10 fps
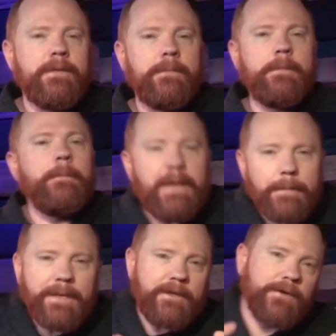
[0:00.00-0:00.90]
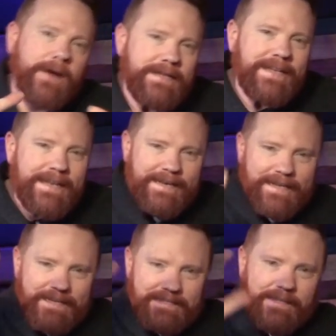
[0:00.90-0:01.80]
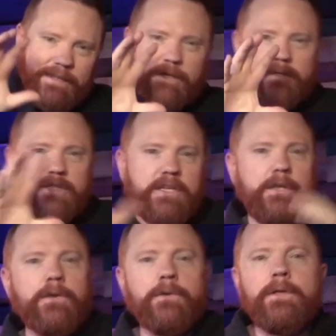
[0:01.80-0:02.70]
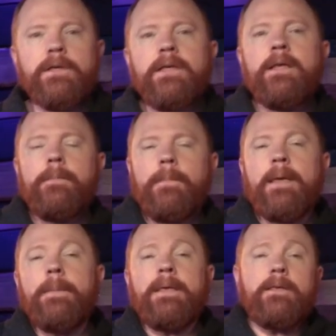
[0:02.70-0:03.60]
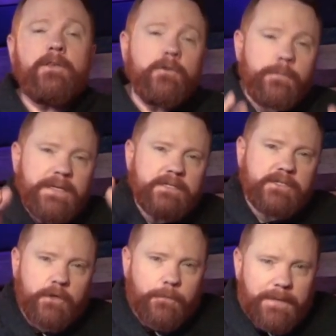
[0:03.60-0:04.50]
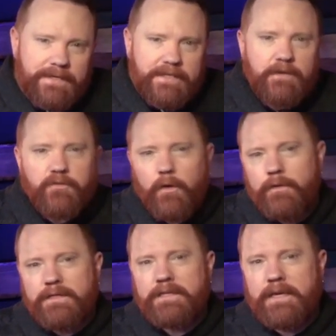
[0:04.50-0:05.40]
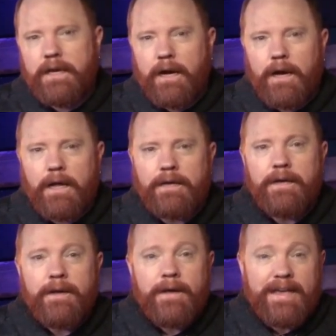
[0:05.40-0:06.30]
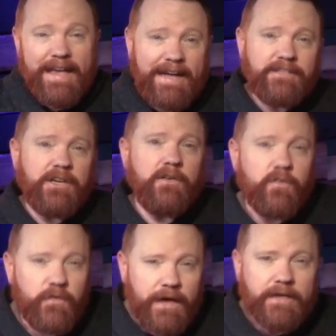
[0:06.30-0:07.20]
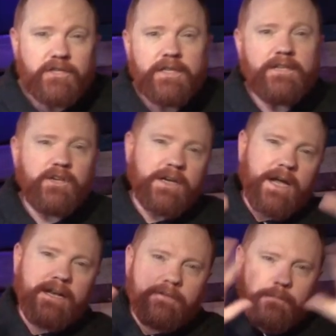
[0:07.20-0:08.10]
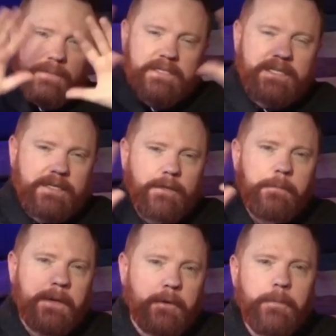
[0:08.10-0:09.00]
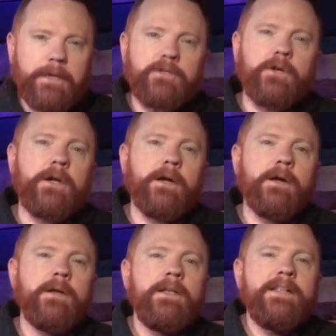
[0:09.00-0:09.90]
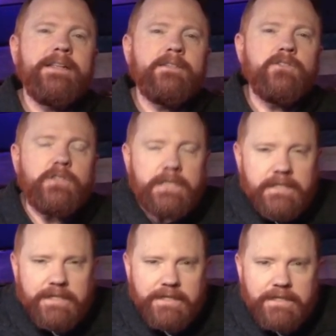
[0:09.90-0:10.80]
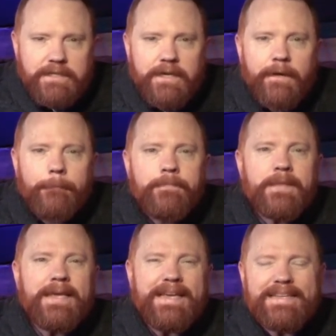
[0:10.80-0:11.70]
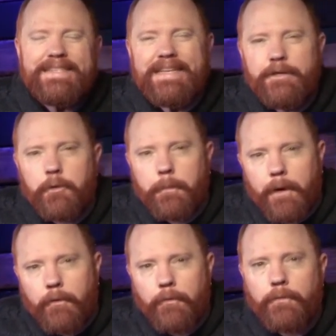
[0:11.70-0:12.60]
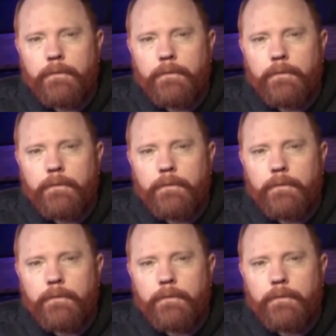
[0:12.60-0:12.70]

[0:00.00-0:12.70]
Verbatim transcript: But maybe your identity is a little skewed. Maybe you've been so busy focusing on catching fish that you're kind of missing the bigger picture here. Jesus is in your boat.